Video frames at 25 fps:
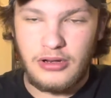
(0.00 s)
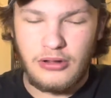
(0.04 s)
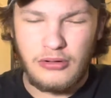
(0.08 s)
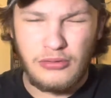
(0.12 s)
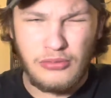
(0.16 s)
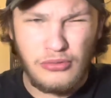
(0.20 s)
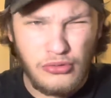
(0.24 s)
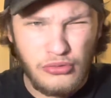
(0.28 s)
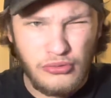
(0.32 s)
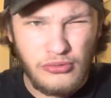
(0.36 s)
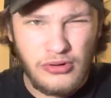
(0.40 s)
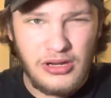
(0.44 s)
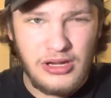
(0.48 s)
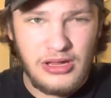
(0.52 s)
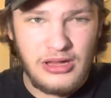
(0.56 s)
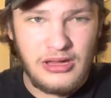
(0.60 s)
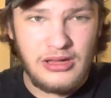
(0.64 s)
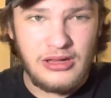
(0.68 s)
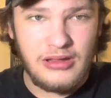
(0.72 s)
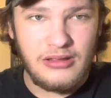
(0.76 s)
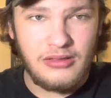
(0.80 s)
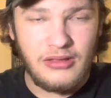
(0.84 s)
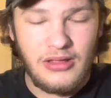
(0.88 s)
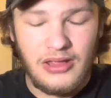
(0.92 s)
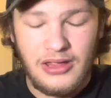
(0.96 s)
gritty
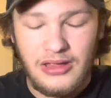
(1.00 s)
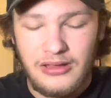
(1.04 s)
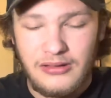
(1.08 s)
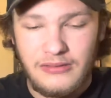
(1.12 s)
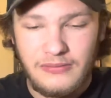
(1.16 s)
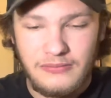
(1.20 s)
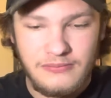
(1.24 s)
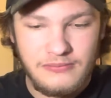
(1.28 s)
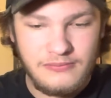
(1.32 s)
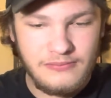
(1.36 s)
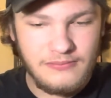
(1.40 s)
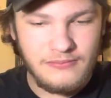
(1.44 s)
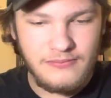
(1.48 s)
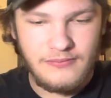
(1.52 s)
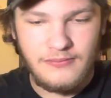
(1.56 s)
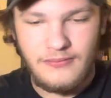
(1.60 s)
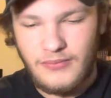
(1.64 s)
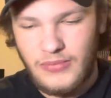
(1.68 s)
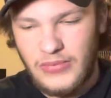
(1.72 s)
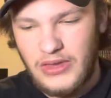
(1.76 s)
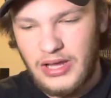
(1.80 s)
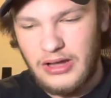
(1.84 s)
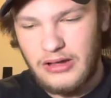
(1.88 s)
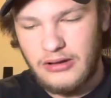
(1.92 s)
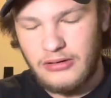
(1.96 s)
and I
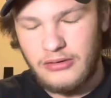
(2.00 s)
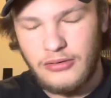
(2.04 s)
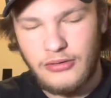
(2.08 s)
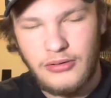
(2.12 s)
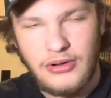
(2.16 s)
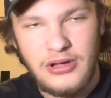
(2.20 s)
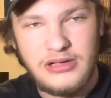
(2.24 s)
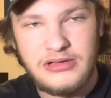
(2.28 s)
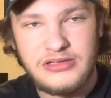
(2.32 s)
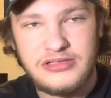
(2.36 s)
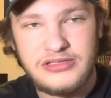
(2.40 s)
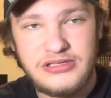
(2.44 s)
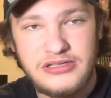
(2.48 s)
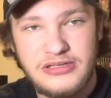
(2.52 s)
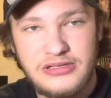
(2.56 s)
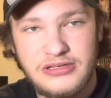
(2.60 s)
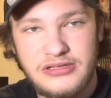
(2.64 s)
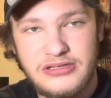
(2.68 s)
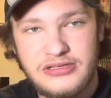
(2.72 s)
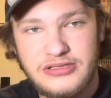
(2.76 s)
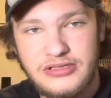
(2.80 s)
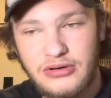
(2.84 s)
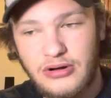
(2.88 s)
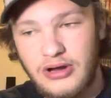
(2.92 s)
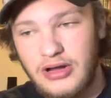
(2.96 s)
don't know how else to
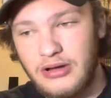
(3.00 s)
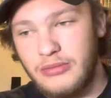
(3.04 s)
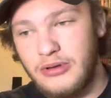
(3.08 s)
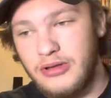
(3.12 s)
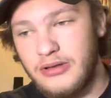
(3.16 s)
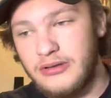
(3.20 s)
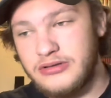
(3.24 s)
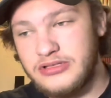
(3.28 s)
describe it.